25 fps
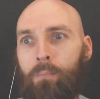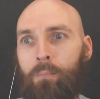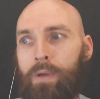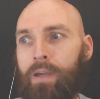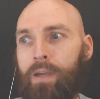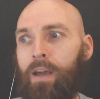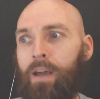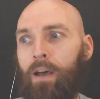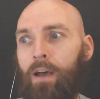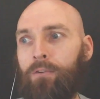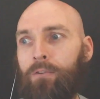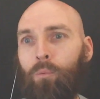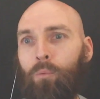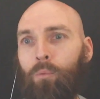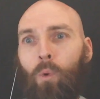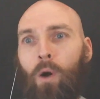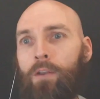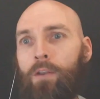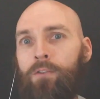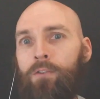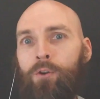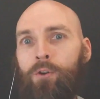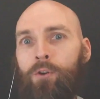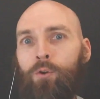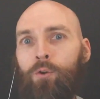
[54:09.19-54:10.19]
Because
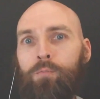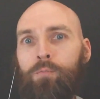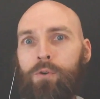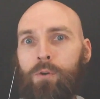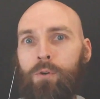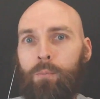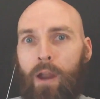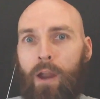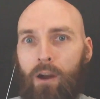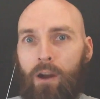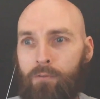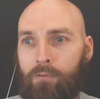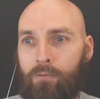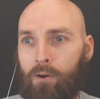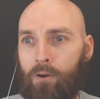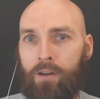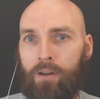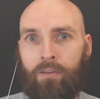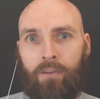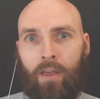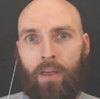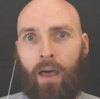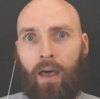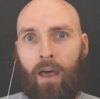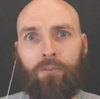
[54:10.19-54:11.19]
once you prepare for a
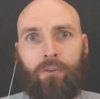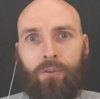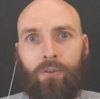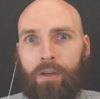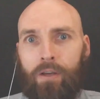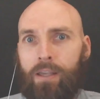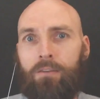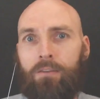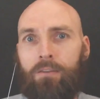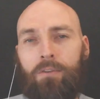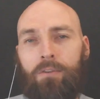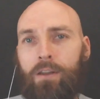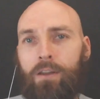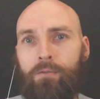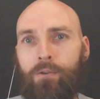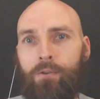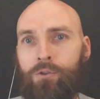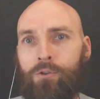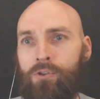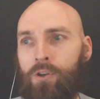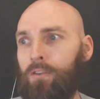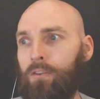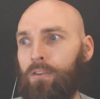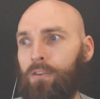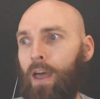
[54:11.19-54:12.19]
disaster, like even if you
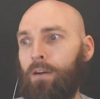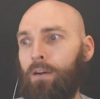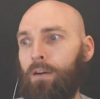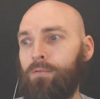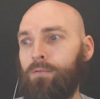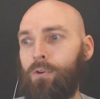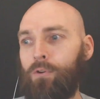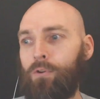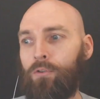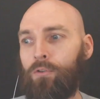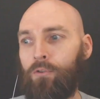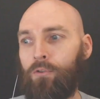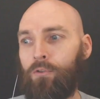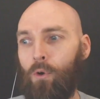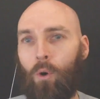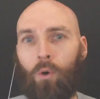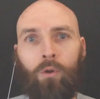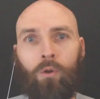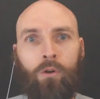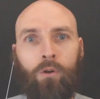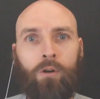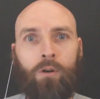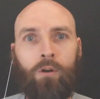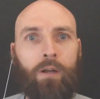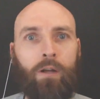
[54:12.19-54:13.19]
just have your
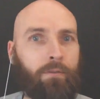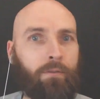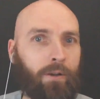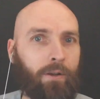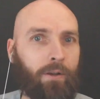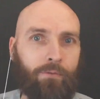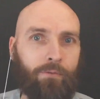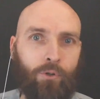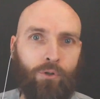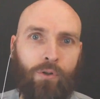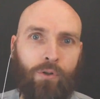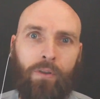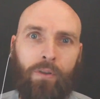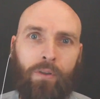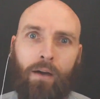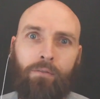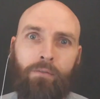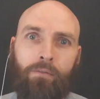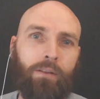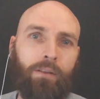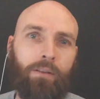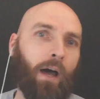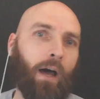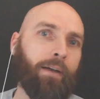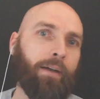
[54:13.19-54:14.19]
solar, even if you just have
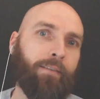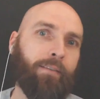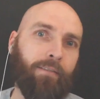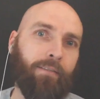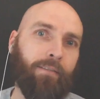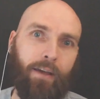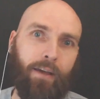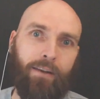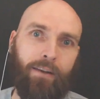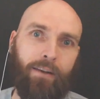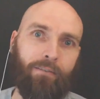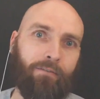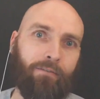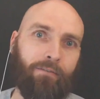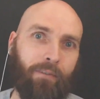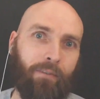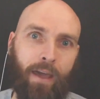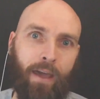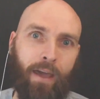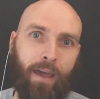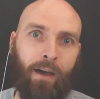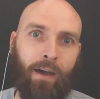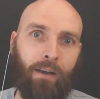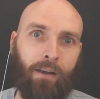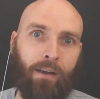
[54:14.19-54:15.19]
lights and a
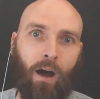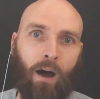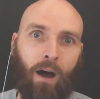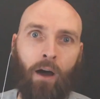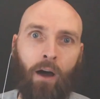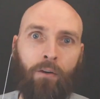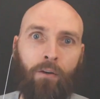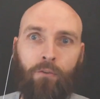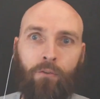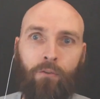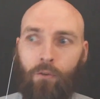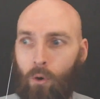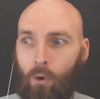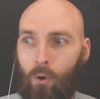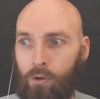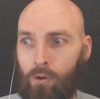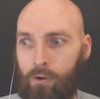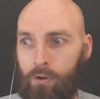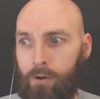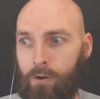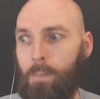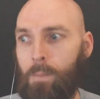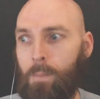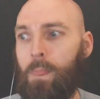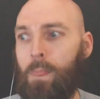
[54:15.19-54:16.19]
fan on
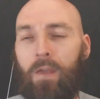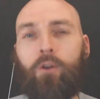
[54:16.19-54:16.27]
solar,